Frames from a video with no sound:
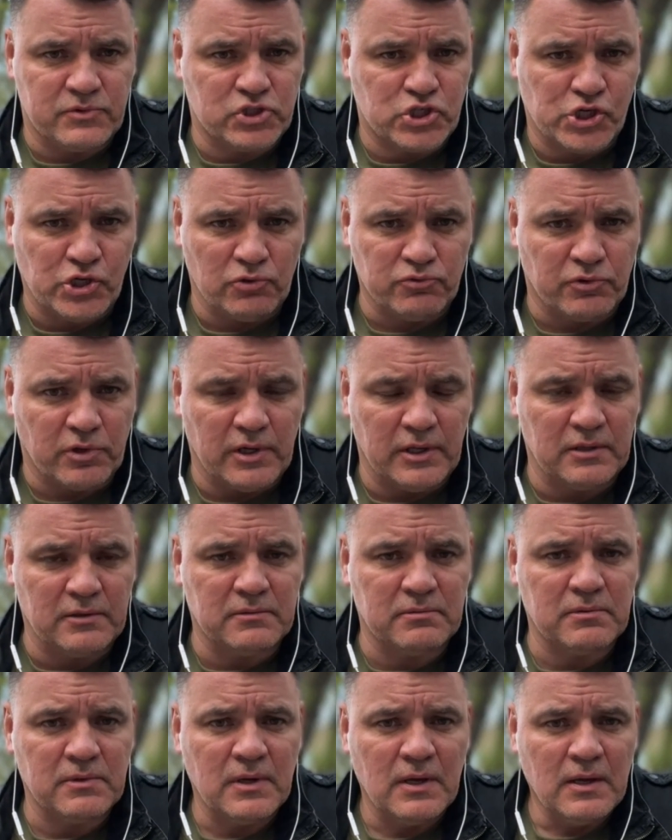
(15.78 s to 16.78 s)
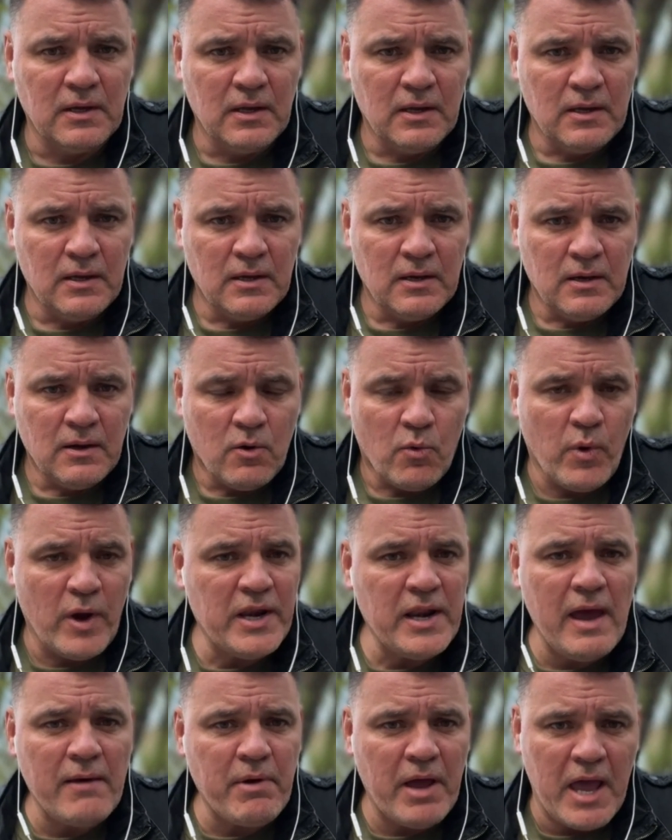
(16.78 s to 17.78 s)
children.
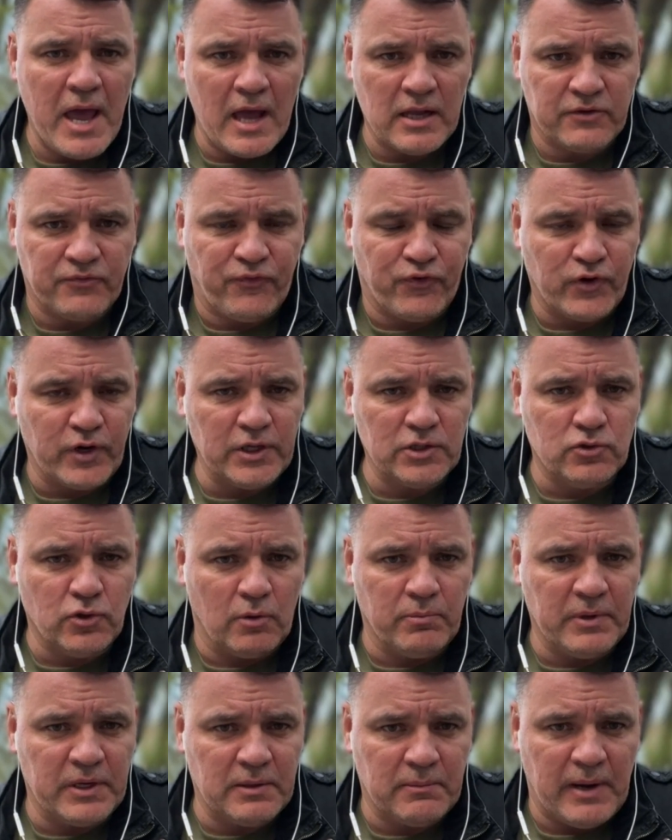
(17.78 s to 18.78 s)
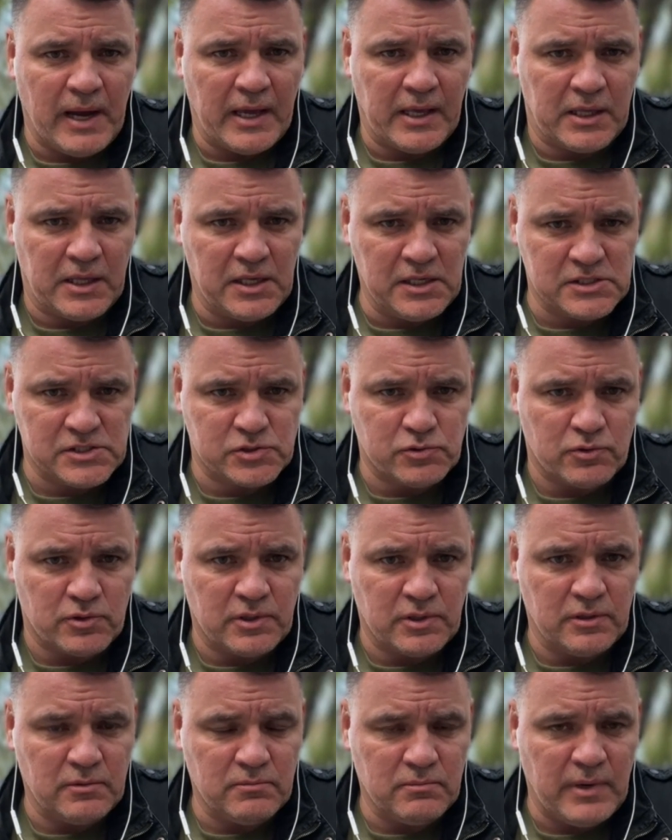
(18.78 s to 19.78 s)
We never had freedom in my
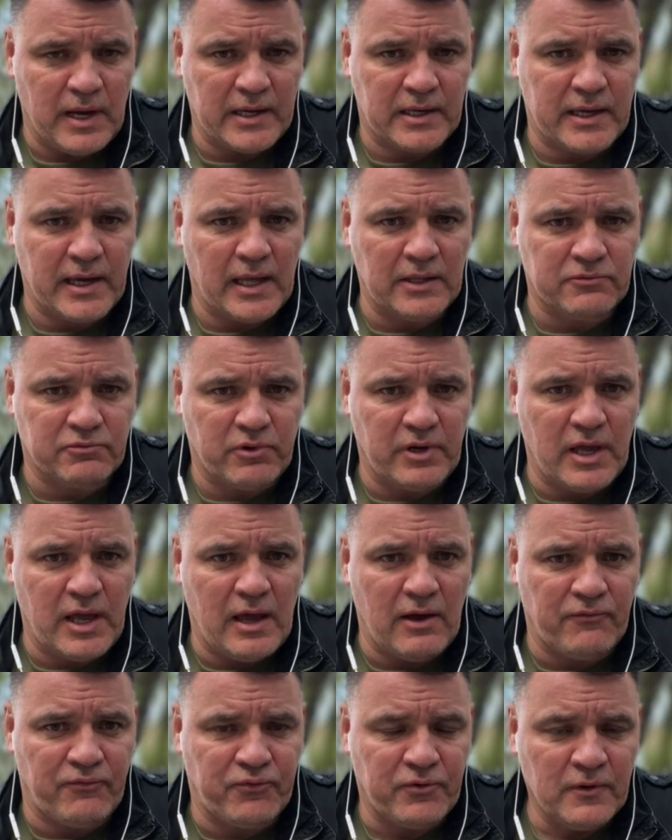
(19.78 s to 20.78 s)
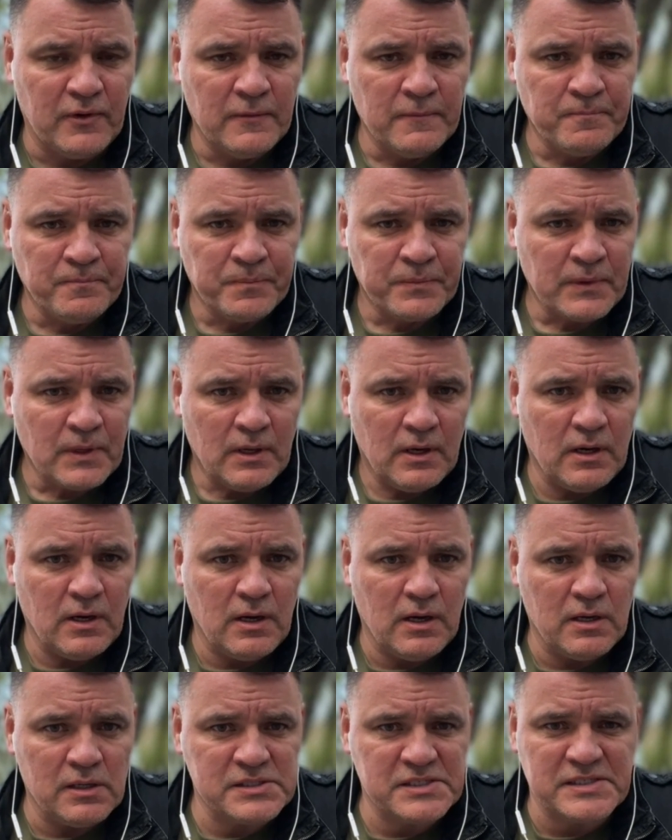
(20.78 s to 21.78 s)
history. My country have
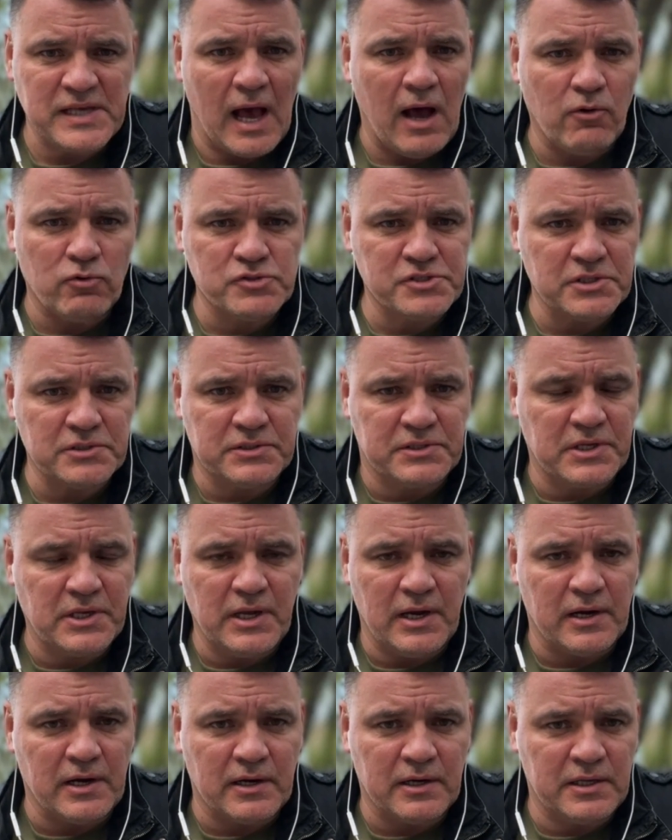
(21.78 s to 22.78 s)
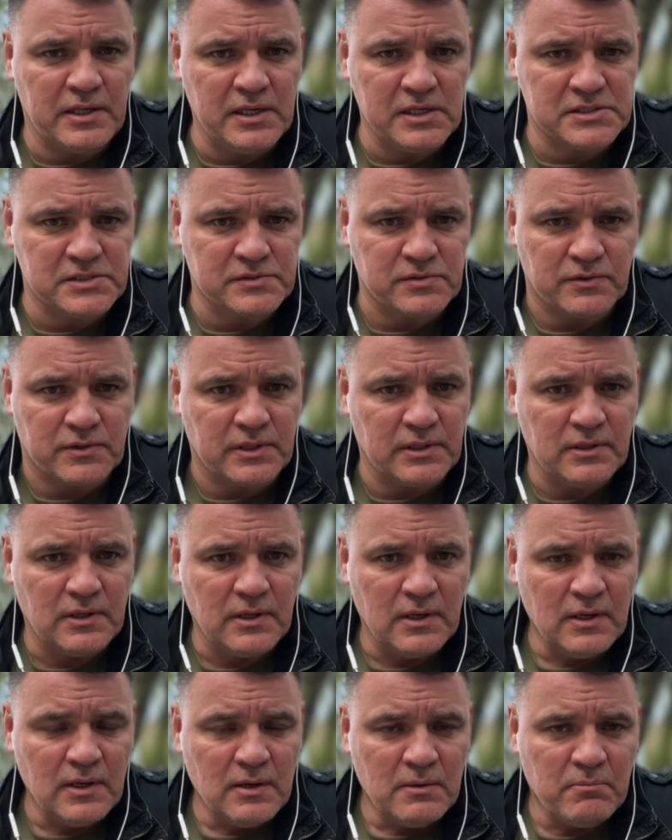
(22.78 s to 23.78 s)
a 1,000-year history,
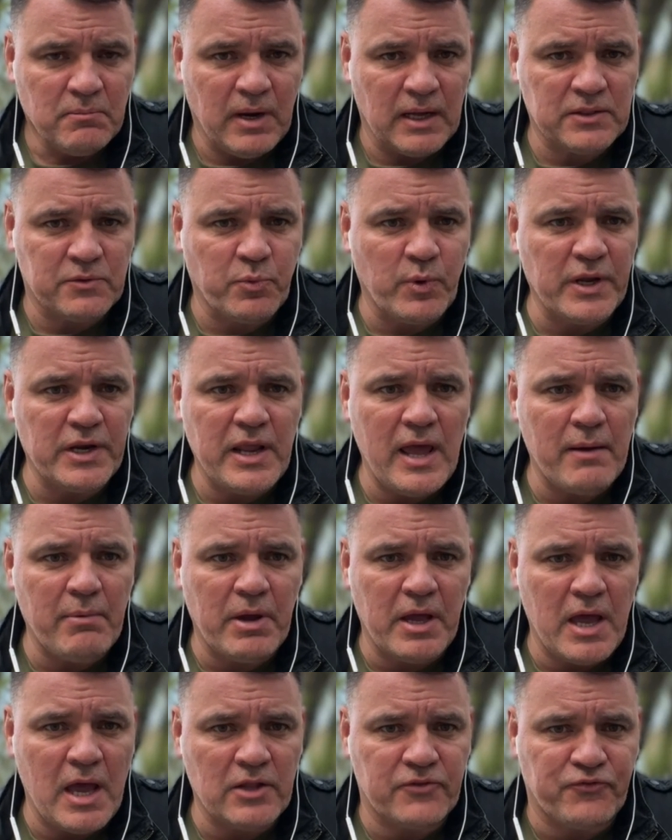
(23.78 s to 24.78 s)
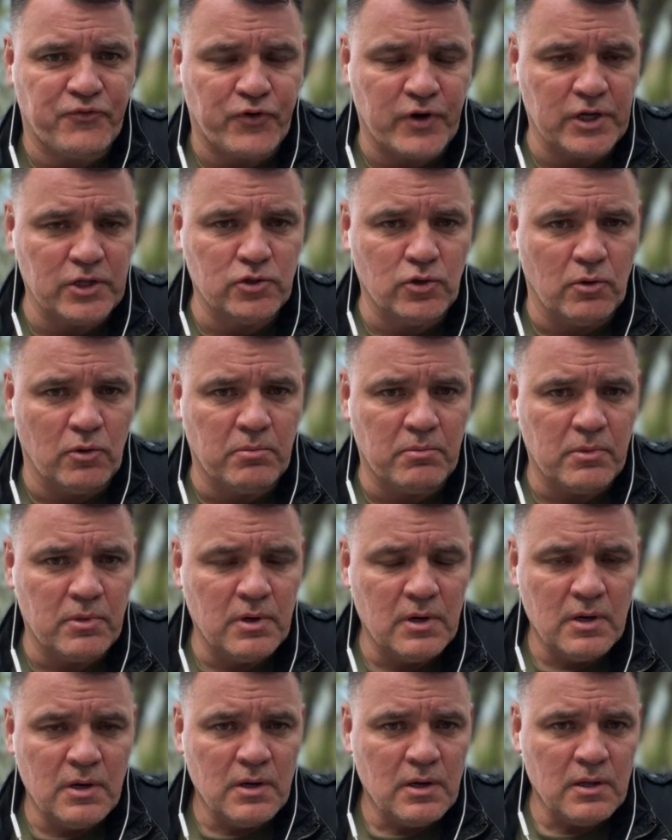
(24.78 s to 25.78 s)
but we never had freedom
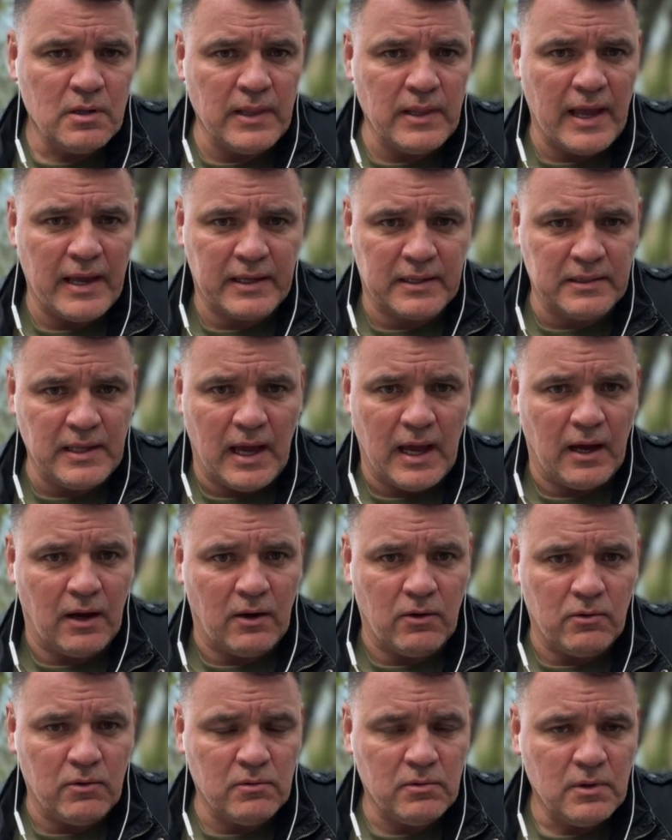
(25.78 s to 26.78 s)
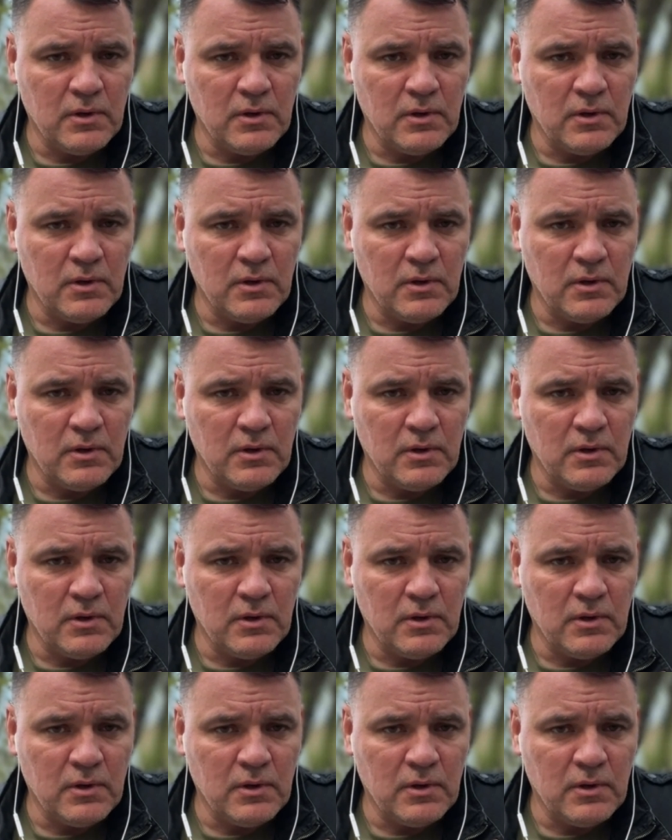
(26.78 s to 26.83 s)
like now.